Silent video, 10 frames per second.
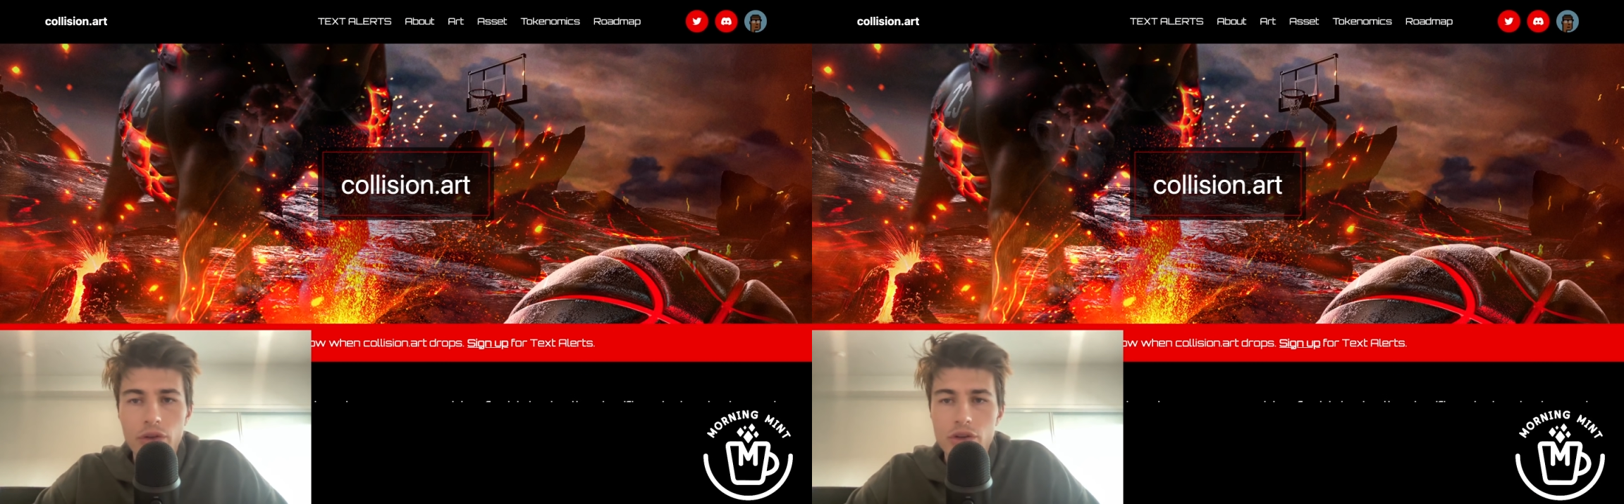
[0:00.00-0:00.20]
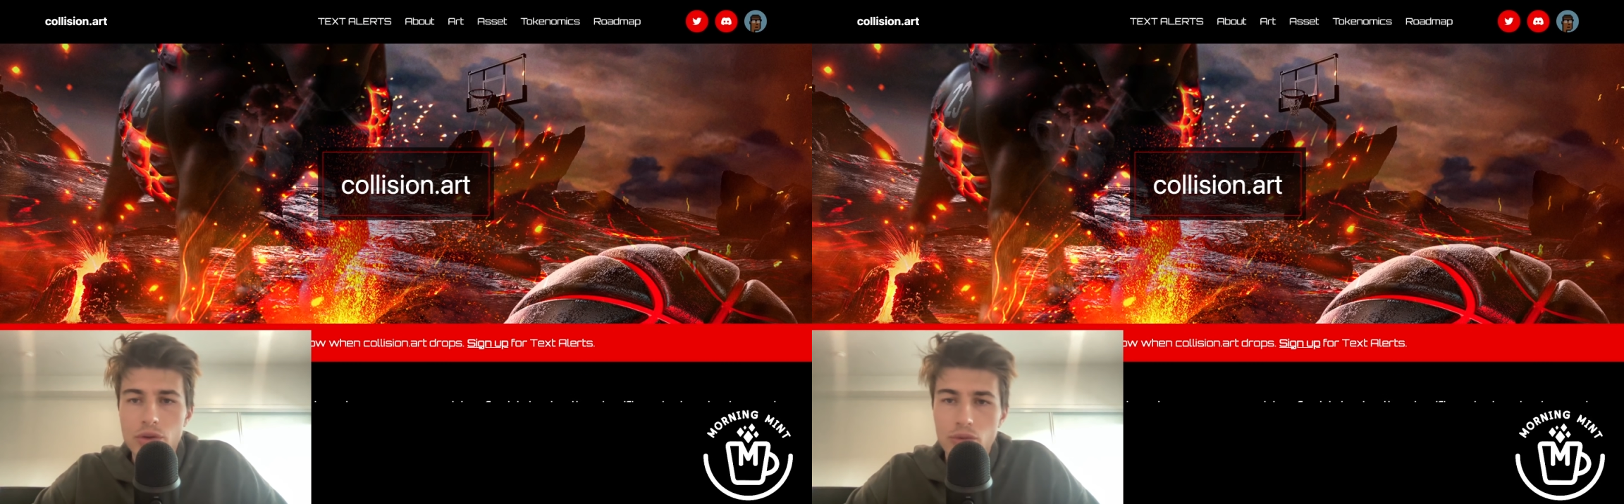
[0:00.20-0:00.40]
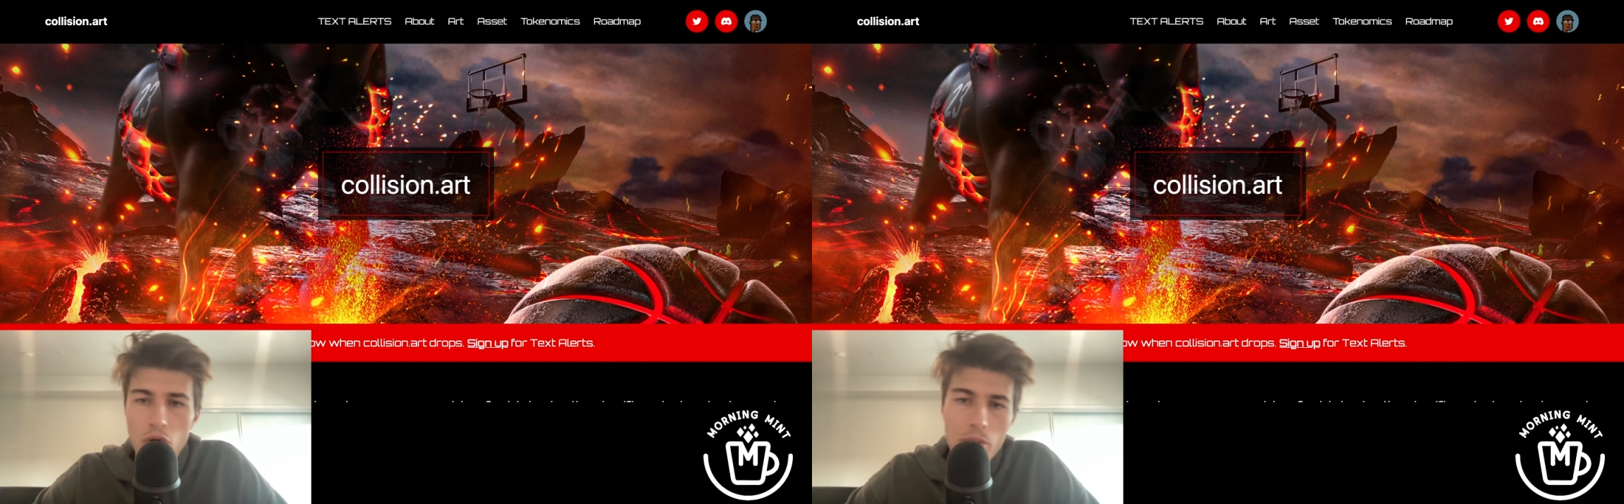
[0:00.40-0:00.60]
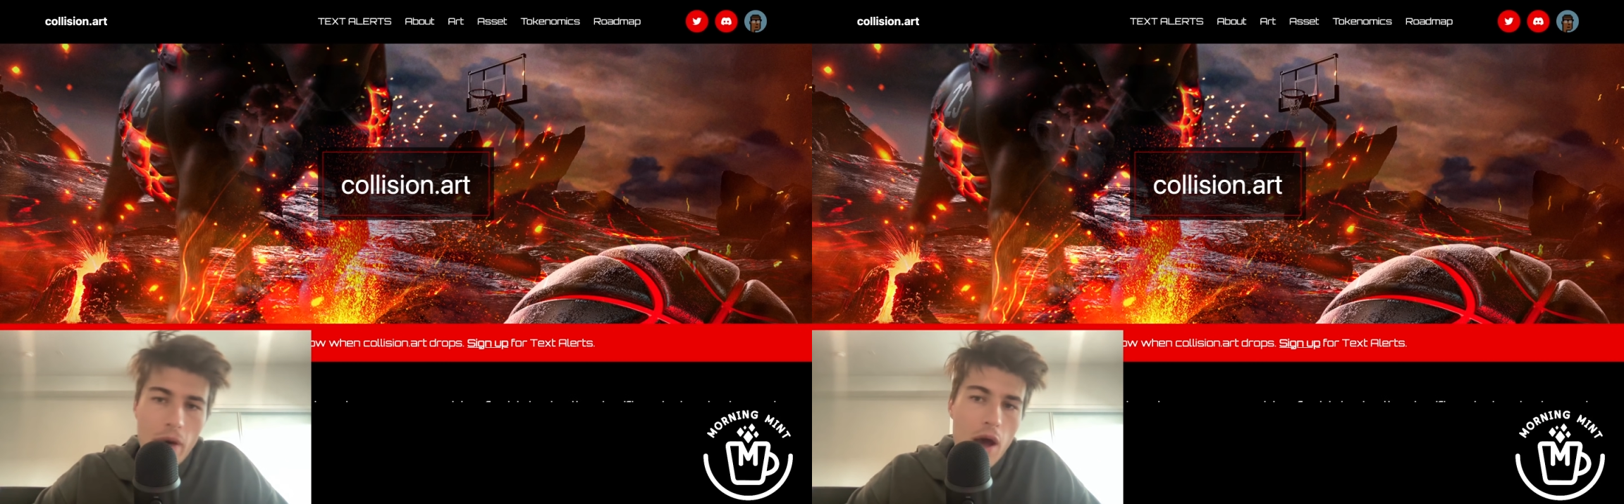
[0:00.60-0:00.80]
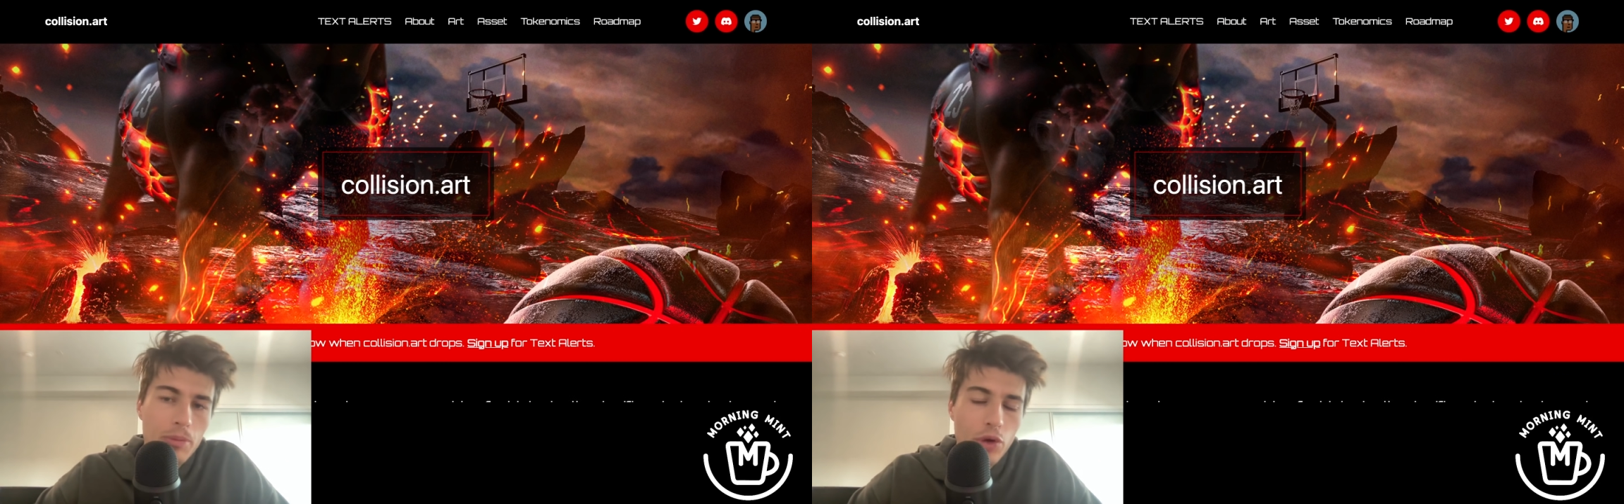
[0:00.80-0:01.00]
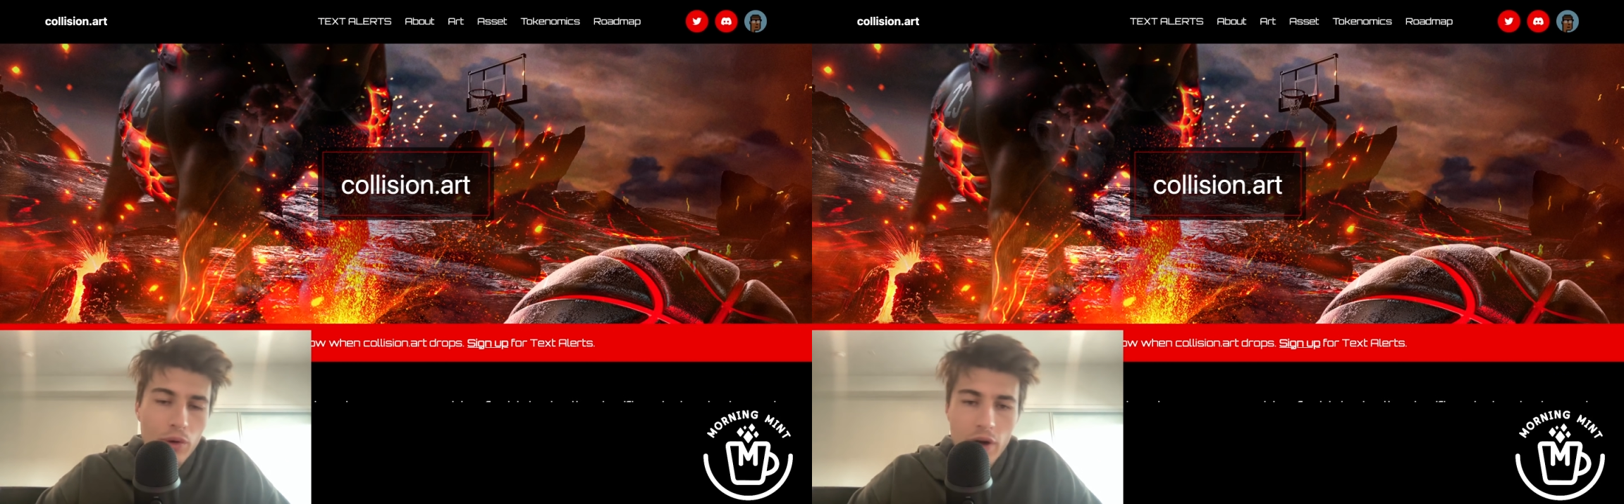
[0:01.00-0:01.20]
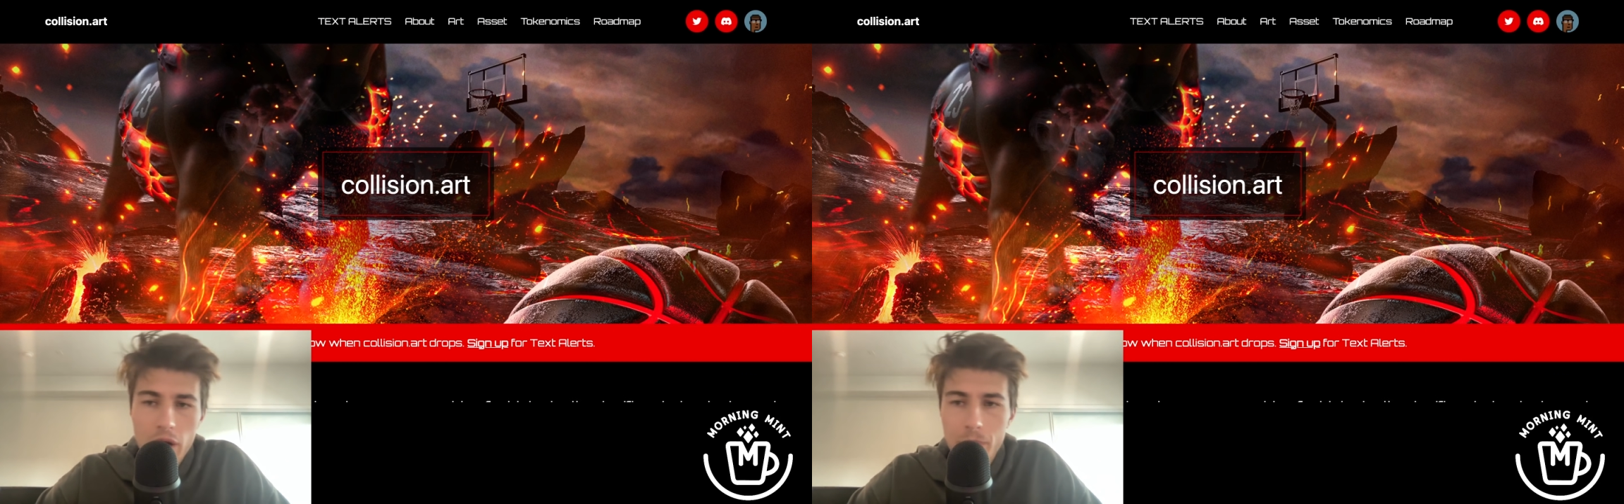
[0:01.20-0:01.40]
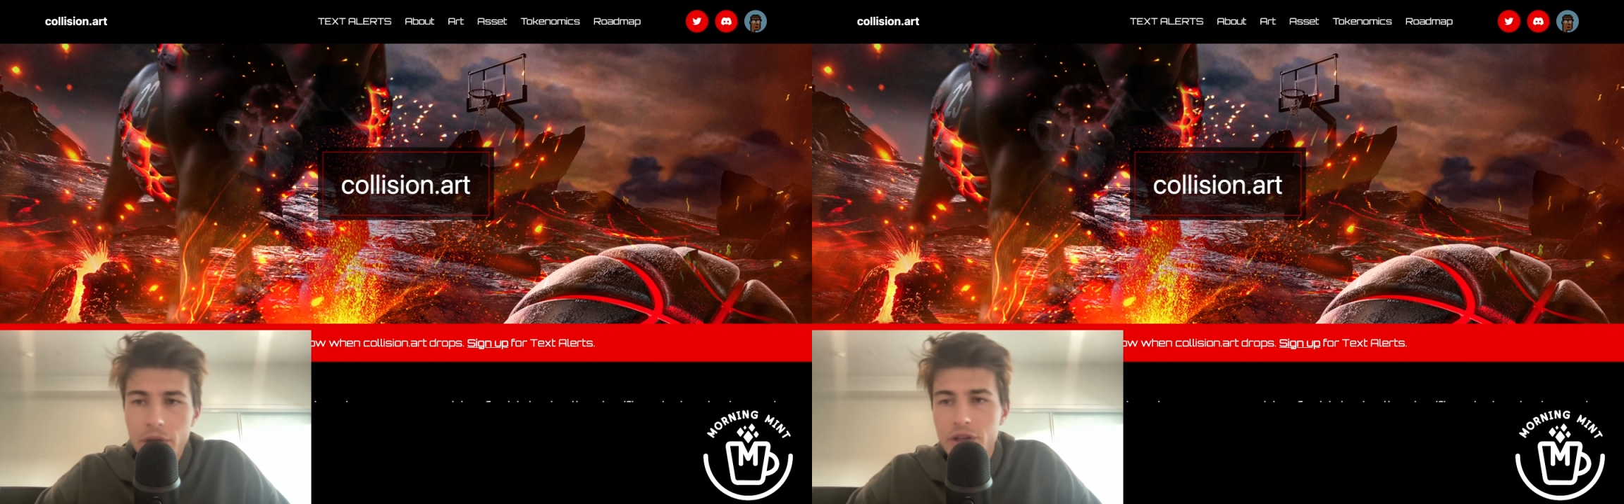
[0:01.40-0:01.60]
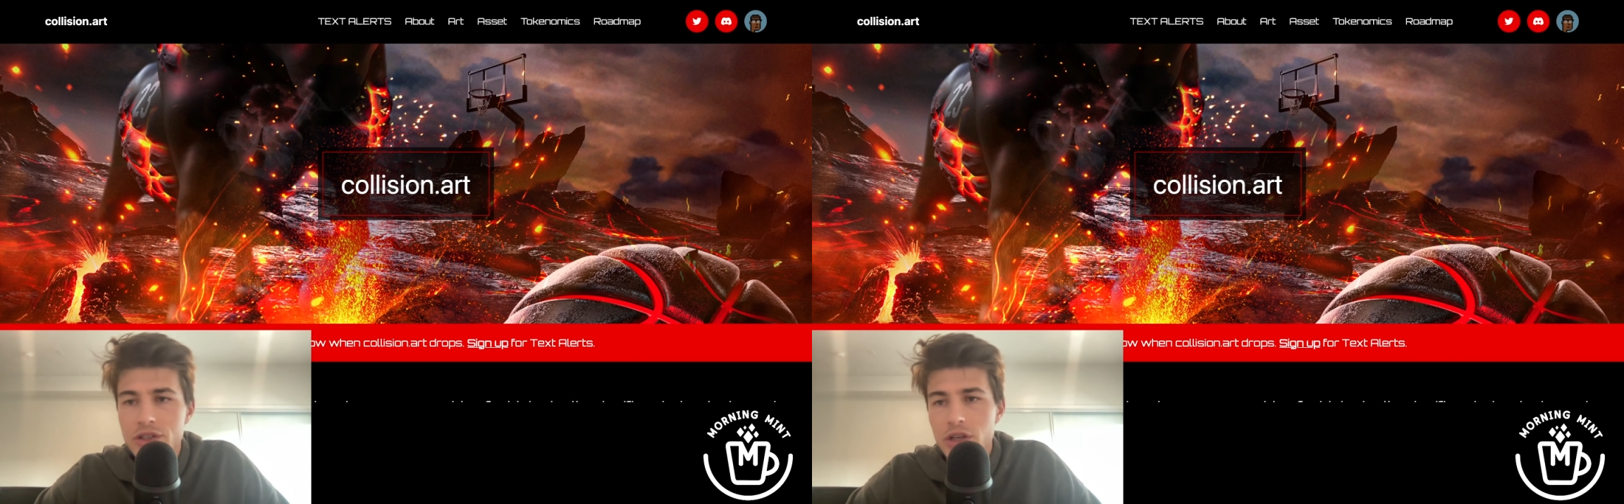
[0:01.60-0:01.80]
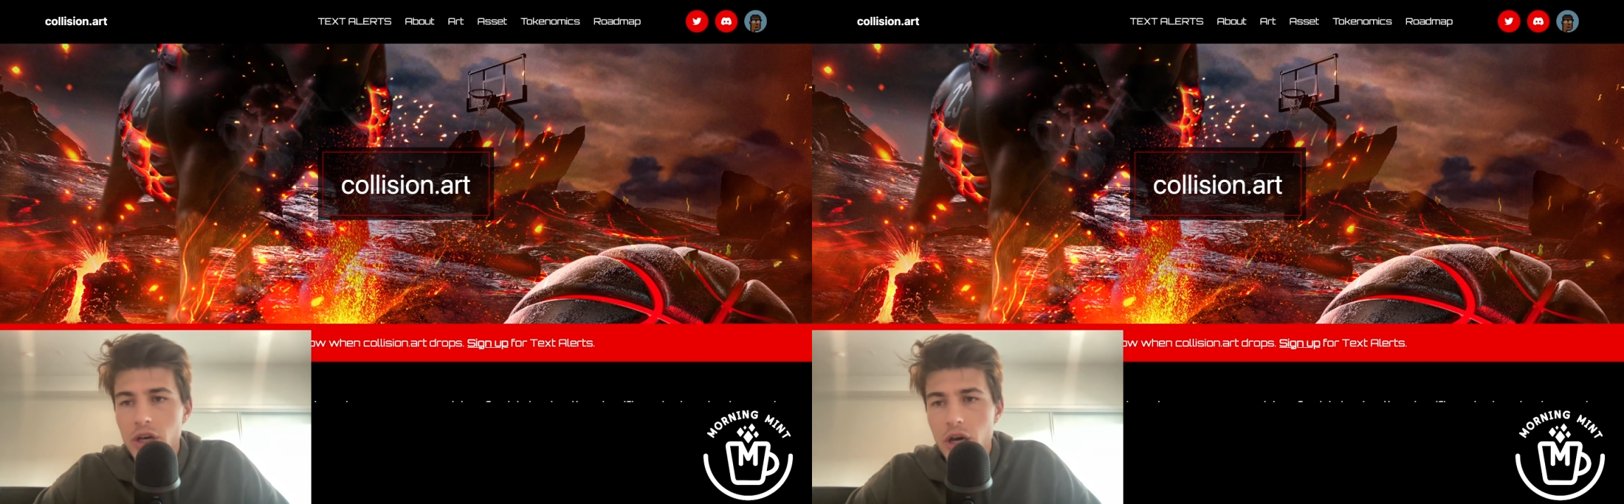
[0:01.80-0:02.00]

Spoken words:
There's a roadmap, tokenomics.